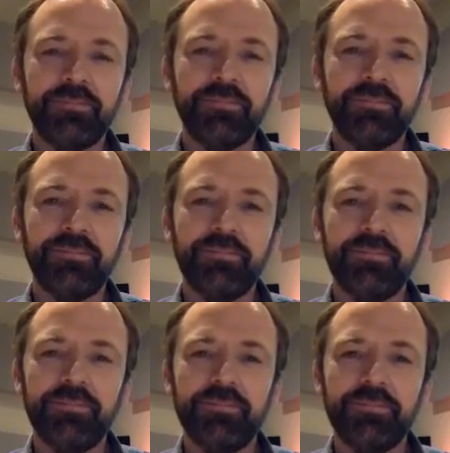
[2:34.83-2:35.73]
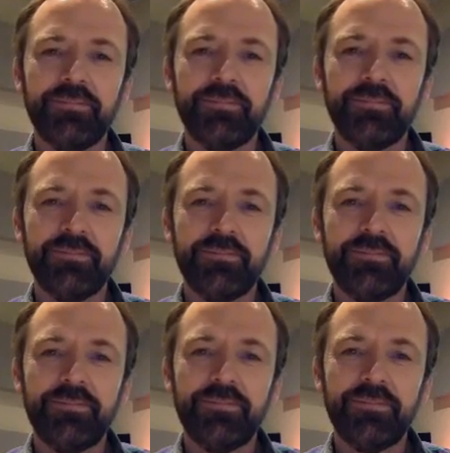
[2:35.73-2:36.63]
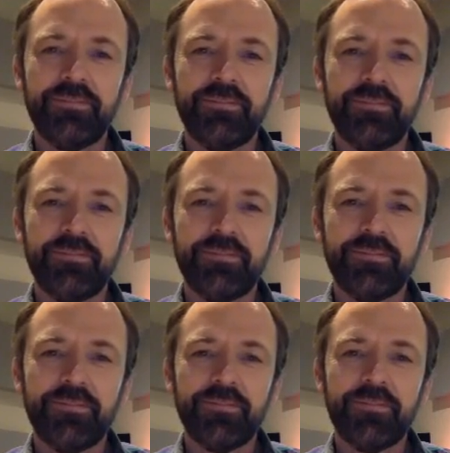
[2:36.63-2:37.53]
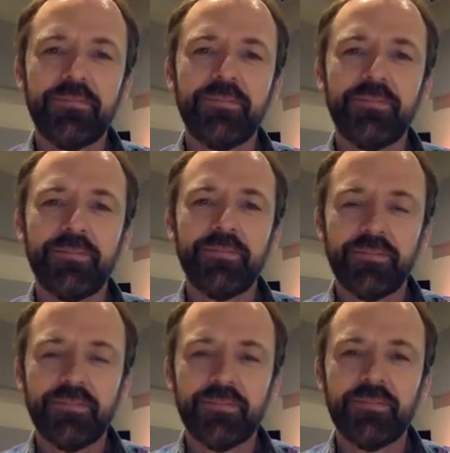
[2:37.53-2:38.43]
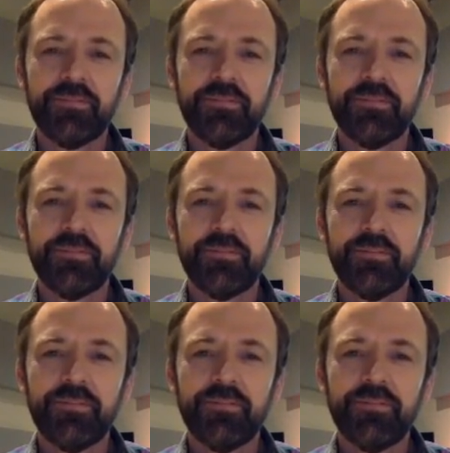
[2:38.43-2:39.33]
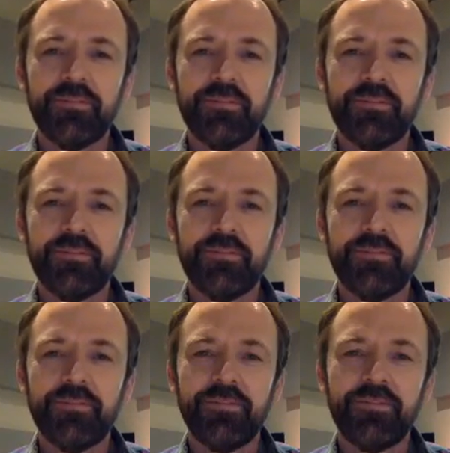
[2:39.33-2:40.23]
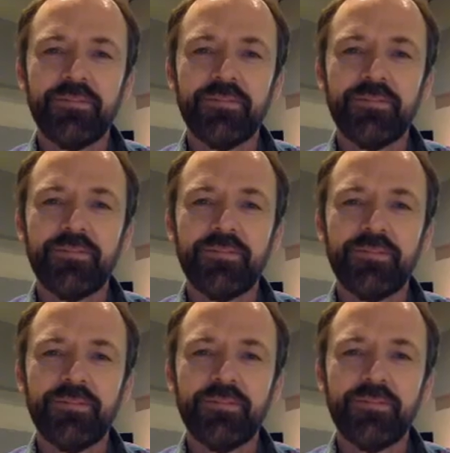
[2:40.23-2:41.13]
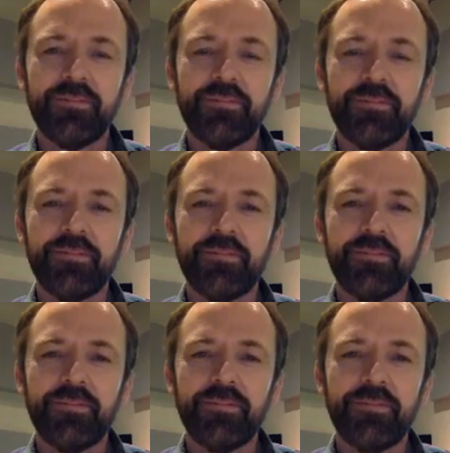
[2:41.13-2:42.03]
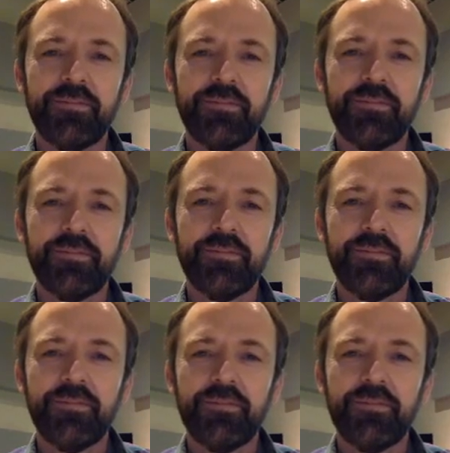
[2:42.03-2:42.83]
No words are spoken by the person on screen.